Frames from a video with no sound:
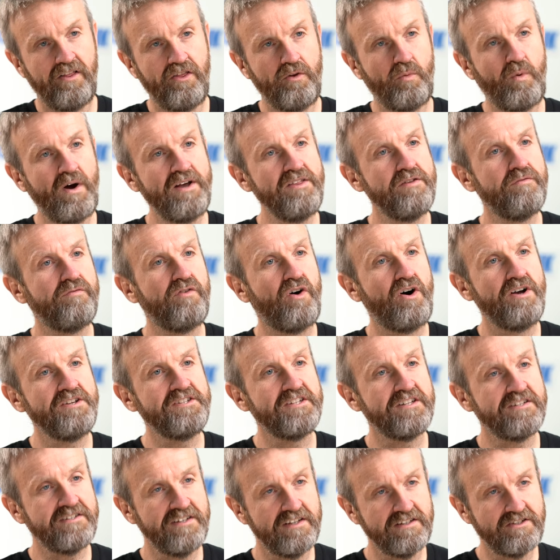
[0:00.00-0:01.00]
The way the
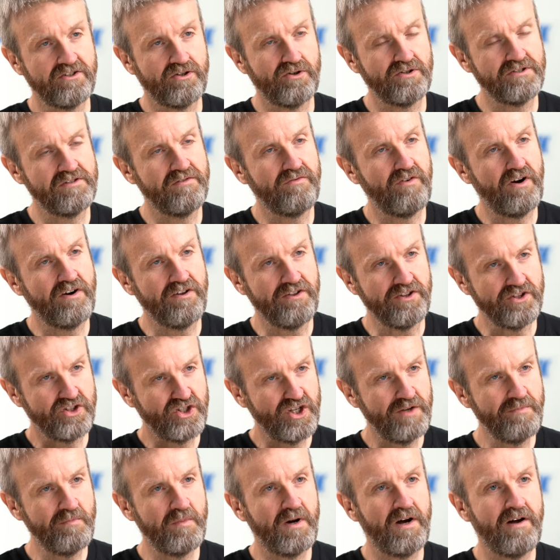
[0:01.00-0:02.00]
visor sits across the front of the
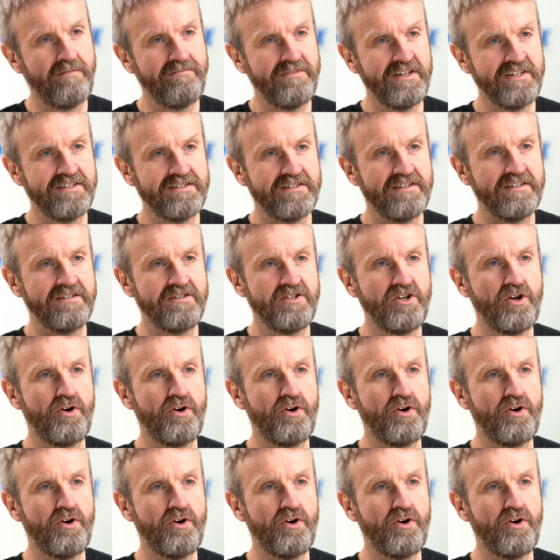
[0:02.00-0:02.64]
chin bar means there's